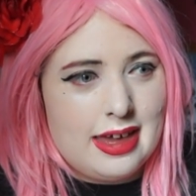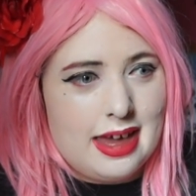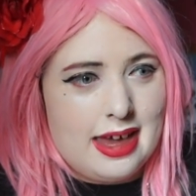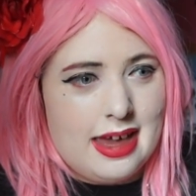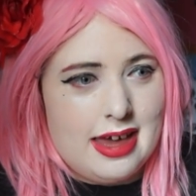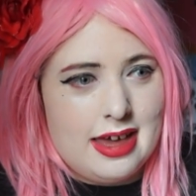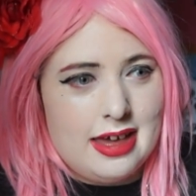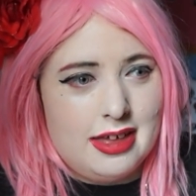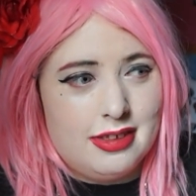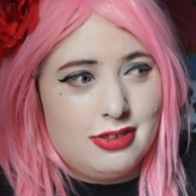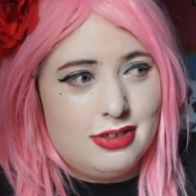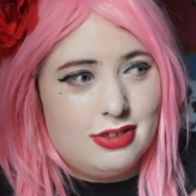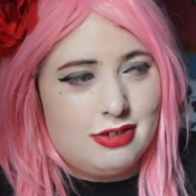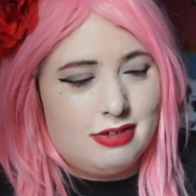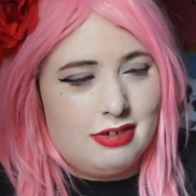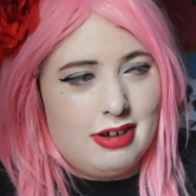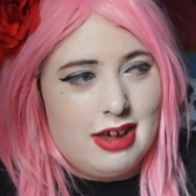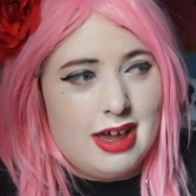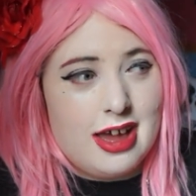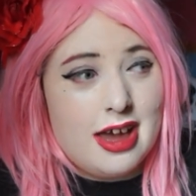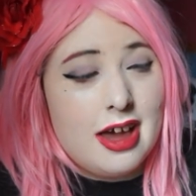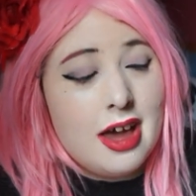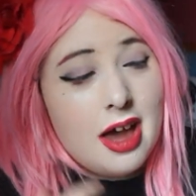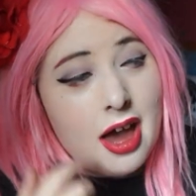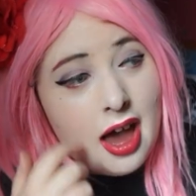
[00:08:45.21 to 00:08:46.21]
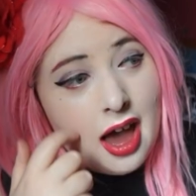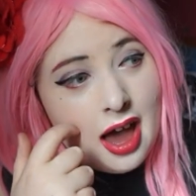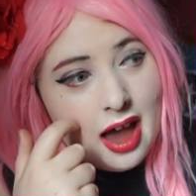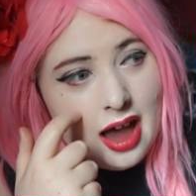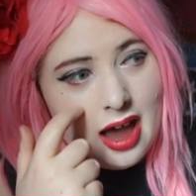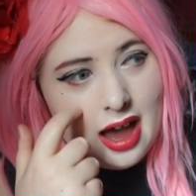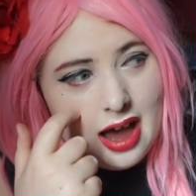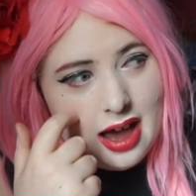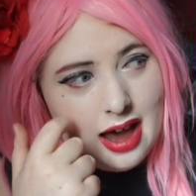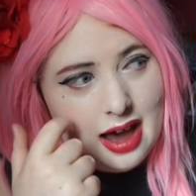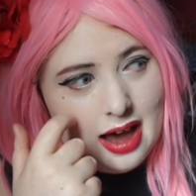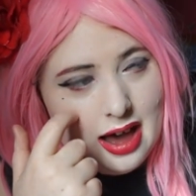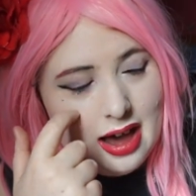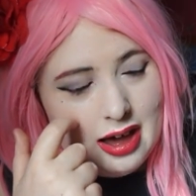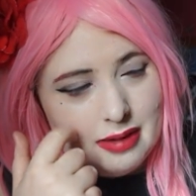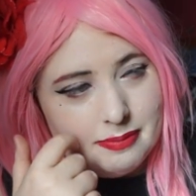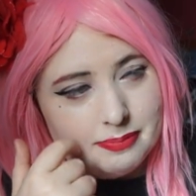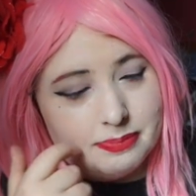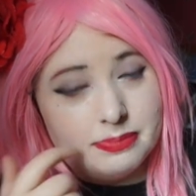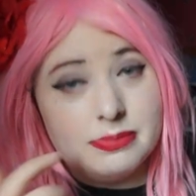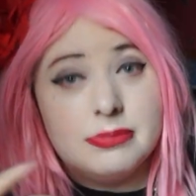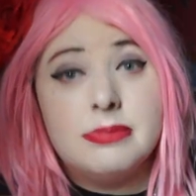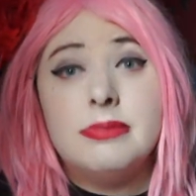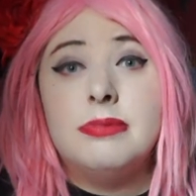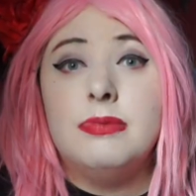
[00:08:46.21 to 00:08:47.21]
gay, straight,
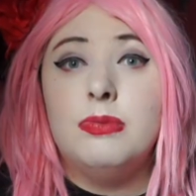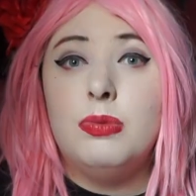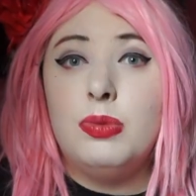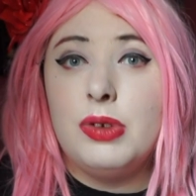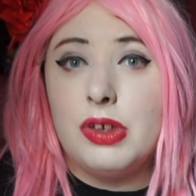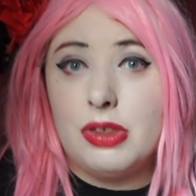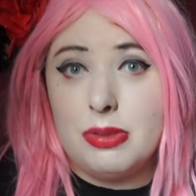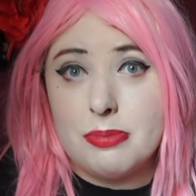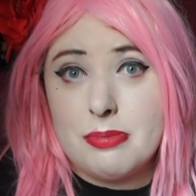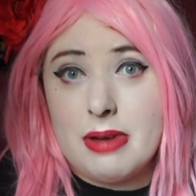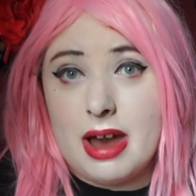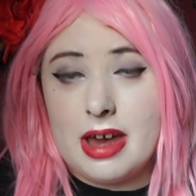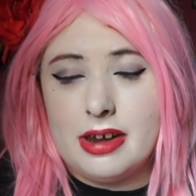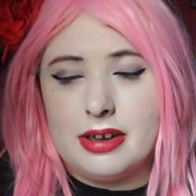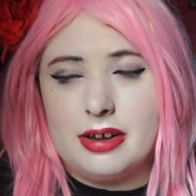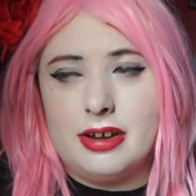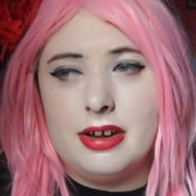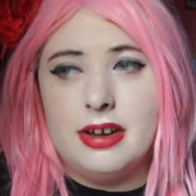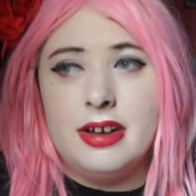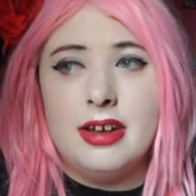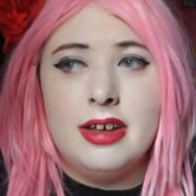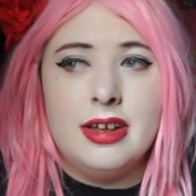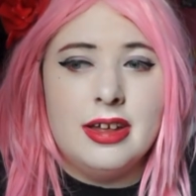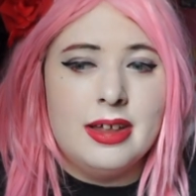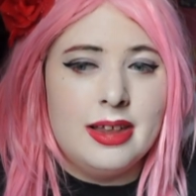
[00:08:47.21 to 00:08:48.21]
um, doesn't matter.